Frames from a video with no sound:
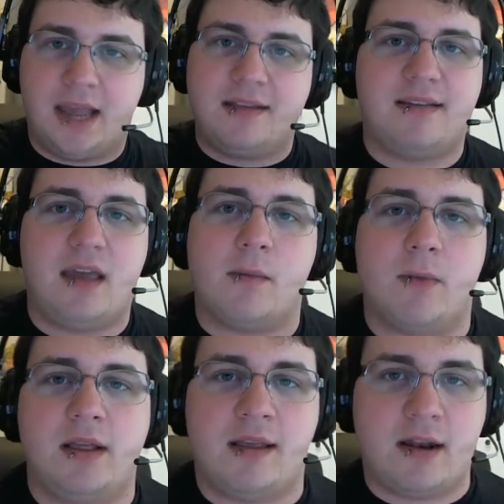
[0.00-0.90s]
the game
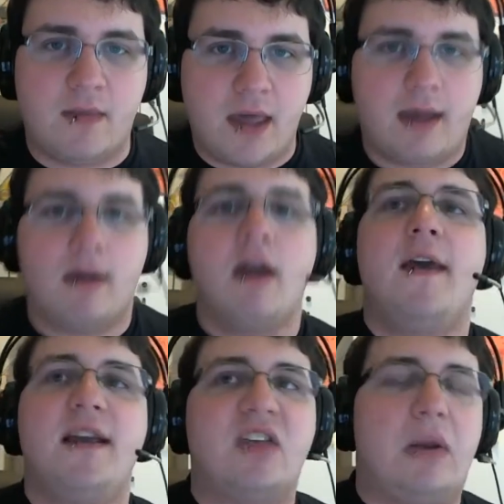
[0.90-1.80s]
right then and there.
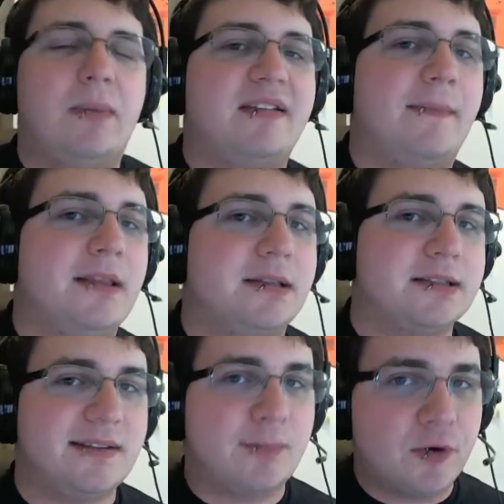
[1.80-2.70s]
It's going to be something that
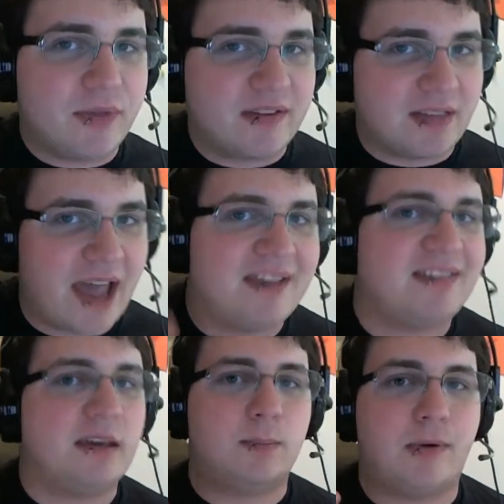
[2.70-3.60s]
leaves more of this
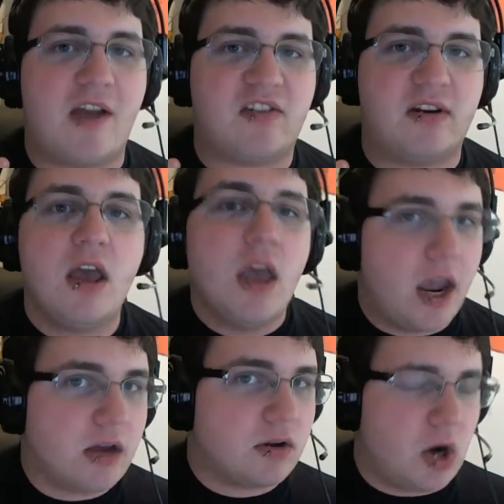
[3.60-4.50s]
lasting impression
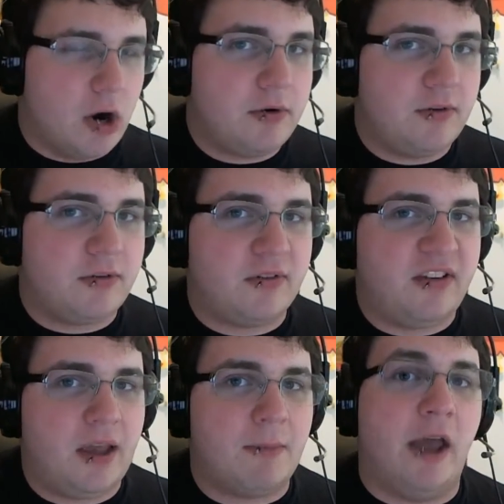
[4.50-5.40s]
and garners your
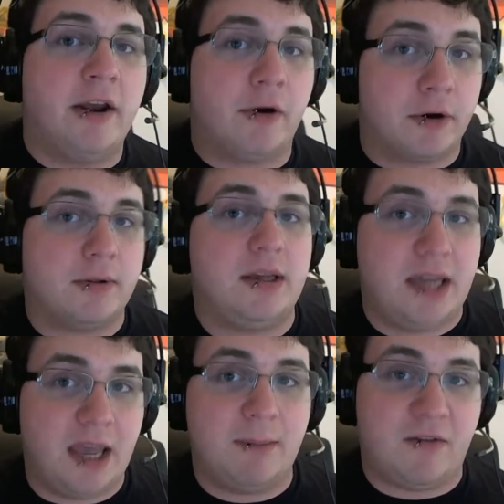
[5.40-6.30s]
team an early
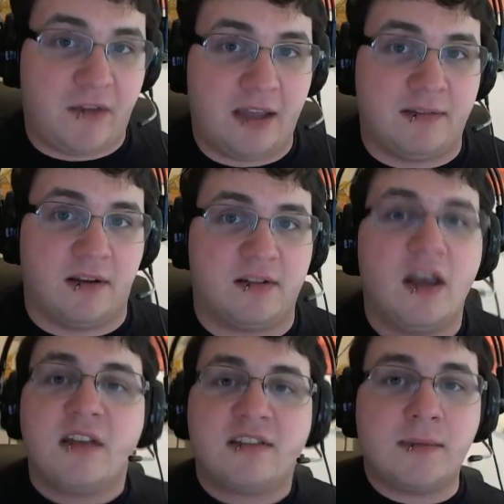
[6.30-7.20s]
game advantage.
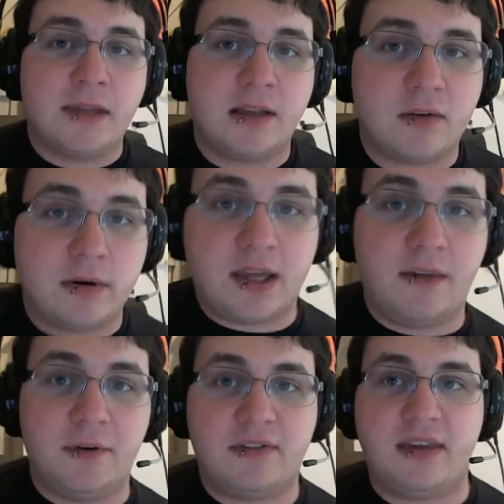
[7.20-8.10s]
Something that's going to give
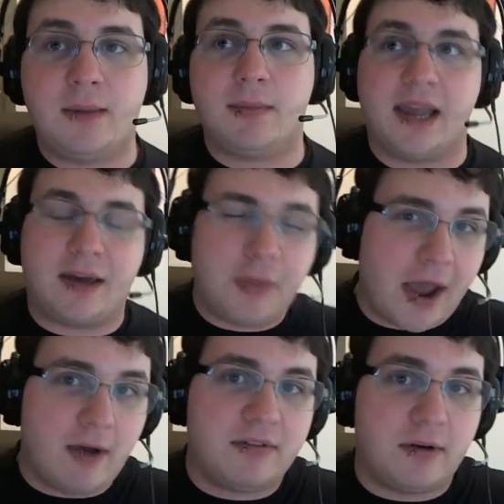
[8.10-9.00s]
your team like
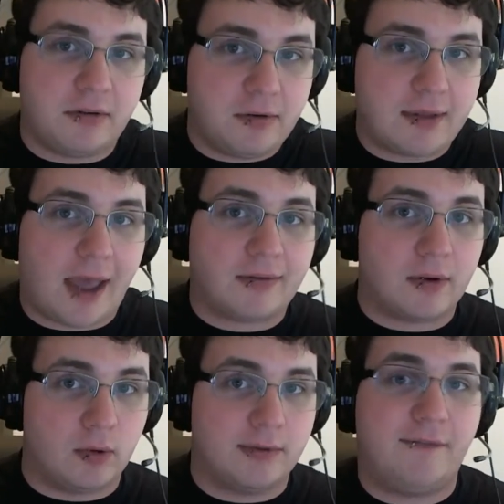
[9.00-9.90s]
1,000 to 2,000
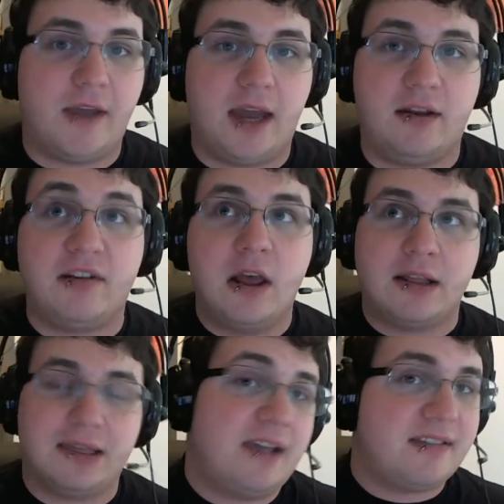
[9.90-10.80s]
gold advantage
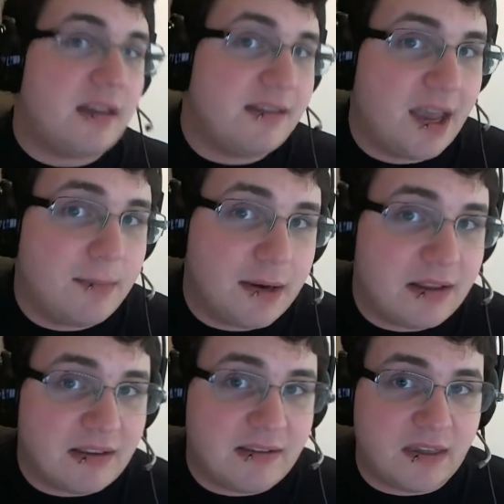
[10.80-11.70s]
less than 10 minutes
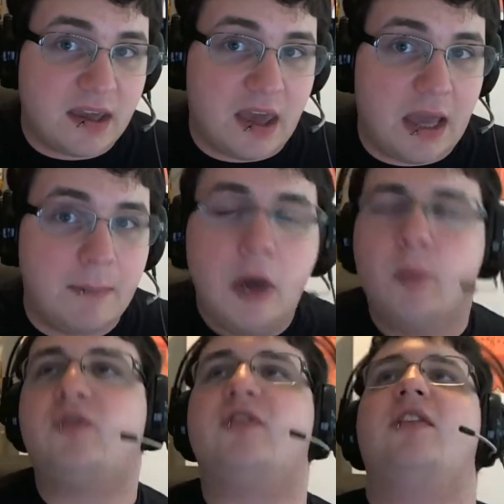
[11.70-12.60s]
into the game,
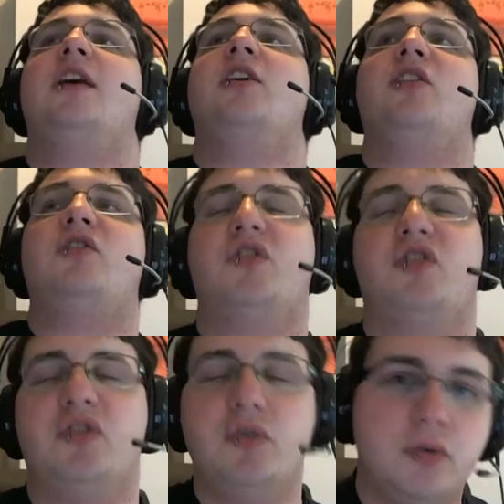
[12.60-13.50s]
which is a
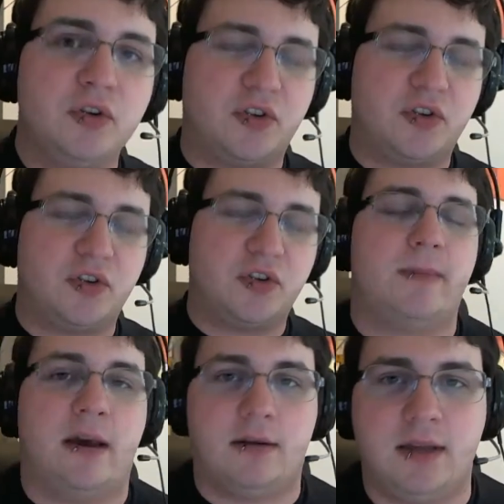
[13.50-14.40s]
huge
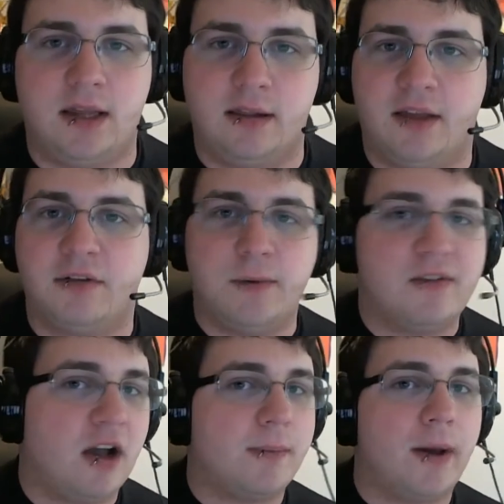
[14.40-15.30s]
amount in League of Legends. We
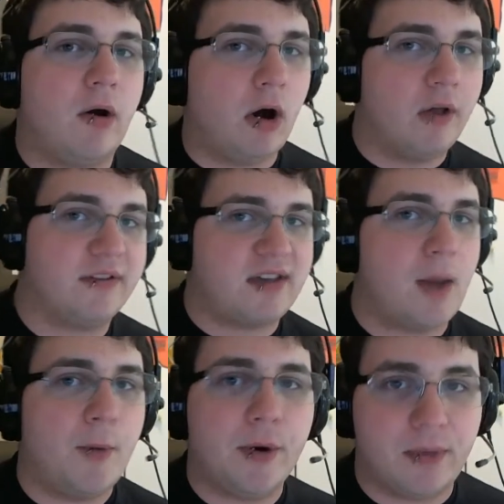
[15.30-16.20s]
talk about all the time
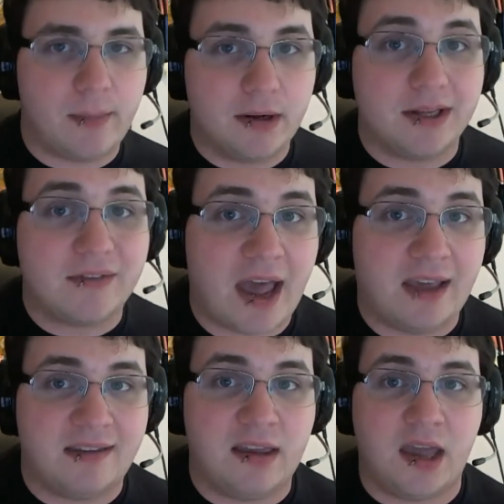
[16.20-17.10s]
while we're in the middle of
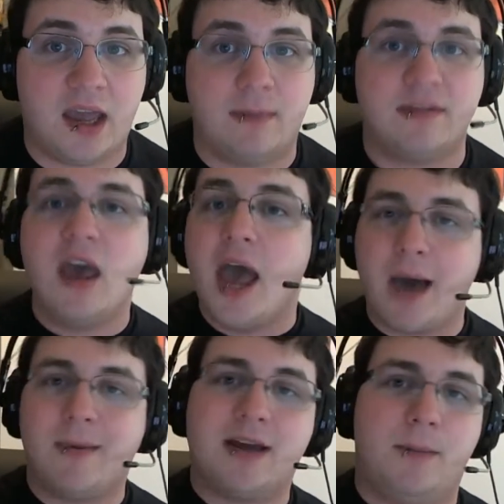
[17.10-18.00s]
casting games, how
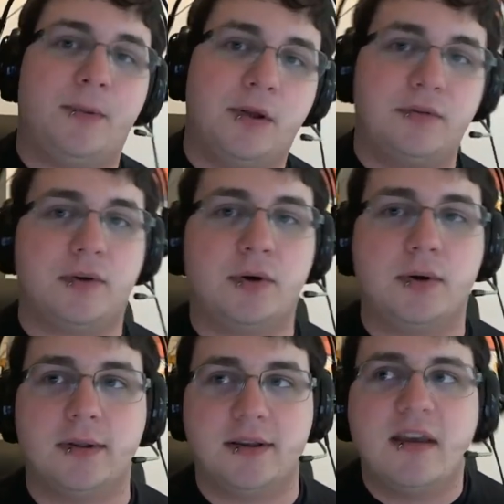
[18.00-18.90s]
a couple hundred
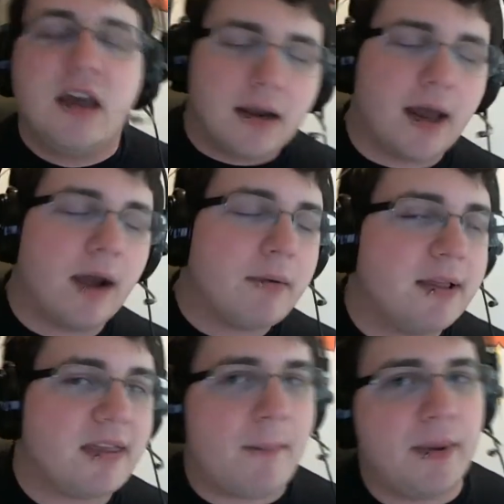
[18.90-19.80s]
gold is not really
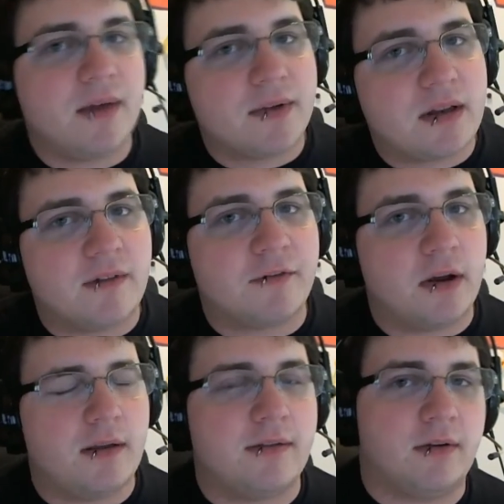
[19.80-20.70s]
that big of a
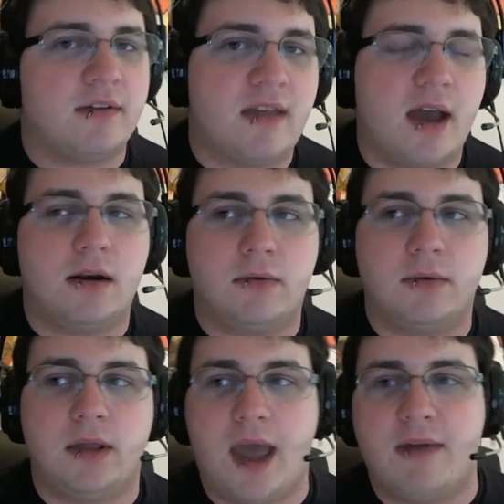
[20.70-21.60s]
difference, or it's not going to
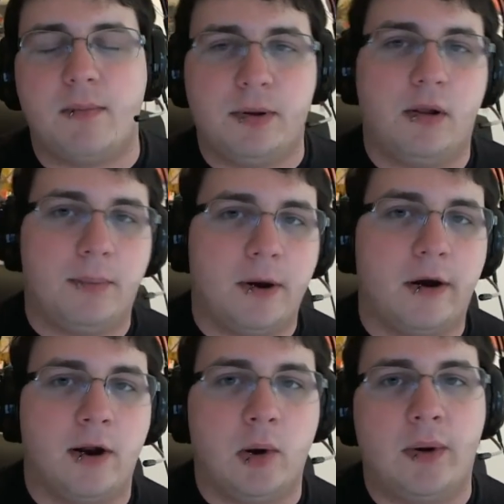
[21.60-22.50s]
really have them pull
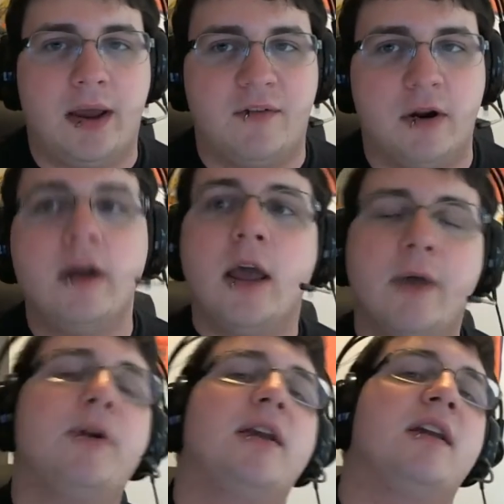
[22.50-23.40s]
apart or whatever. And
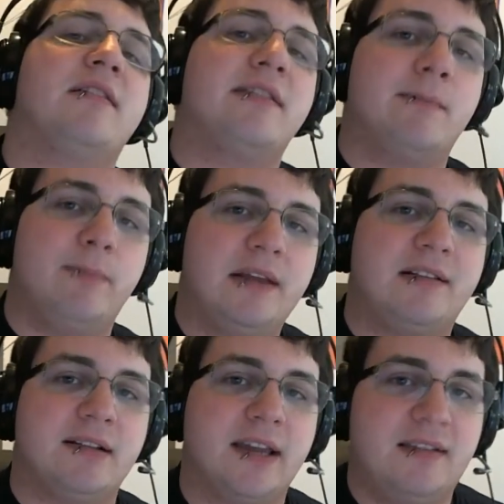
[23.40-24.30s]
when you get into the mid to
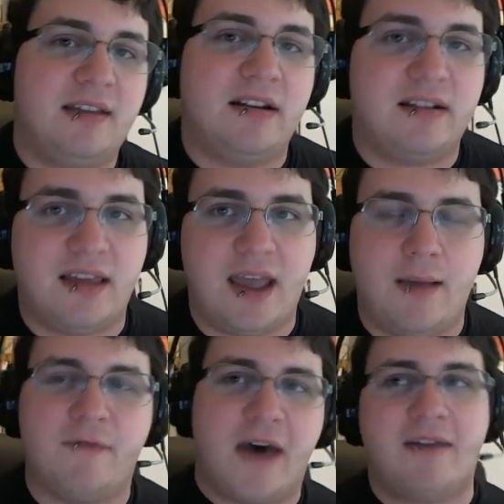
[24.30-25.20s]
late stages of the
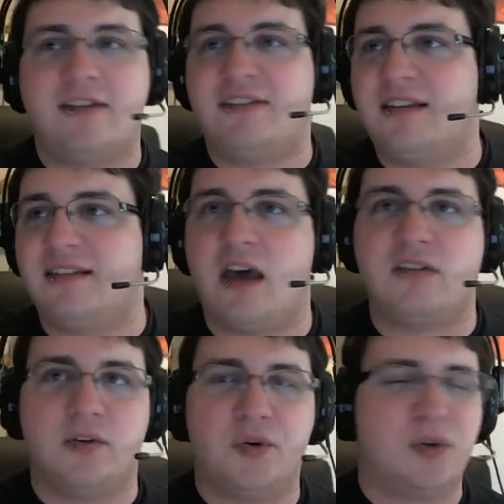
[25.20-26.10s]
game, 5,000 to
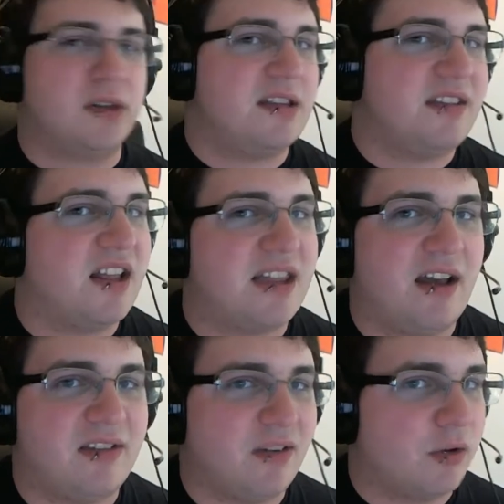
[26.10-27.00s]
6,000 gold, then
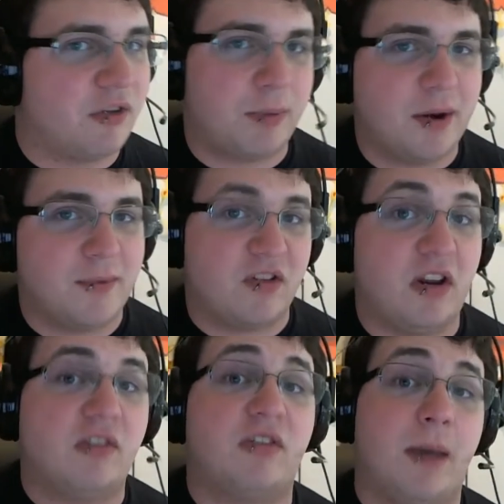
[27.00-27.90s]
10,000 gold is pretty much an
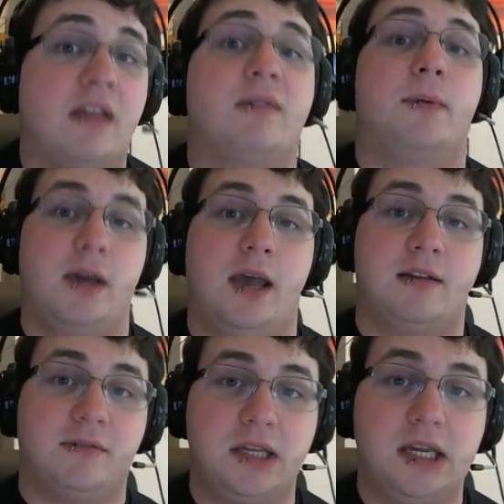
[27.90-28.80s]
insurmountable kind
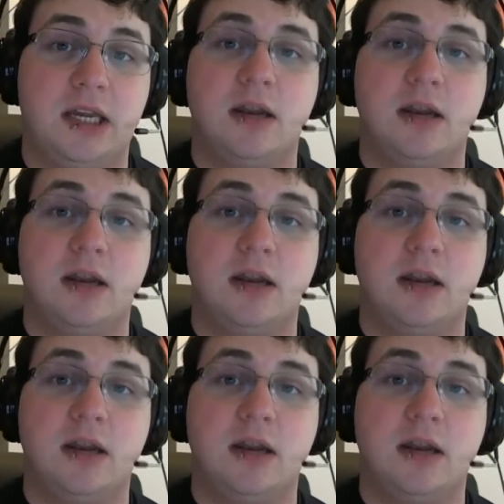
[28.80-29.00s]
of lead.